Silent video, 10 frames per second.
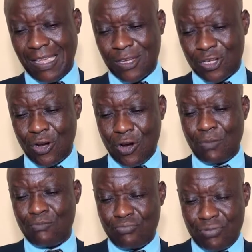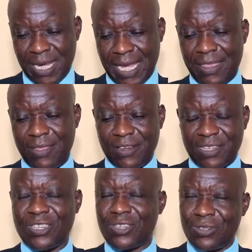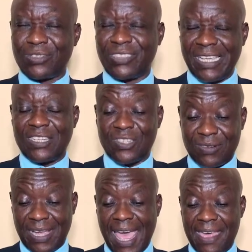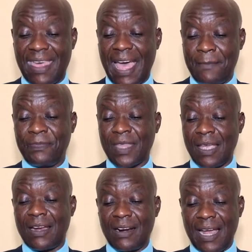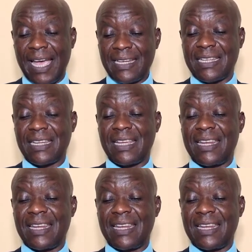So bring those two things together, right?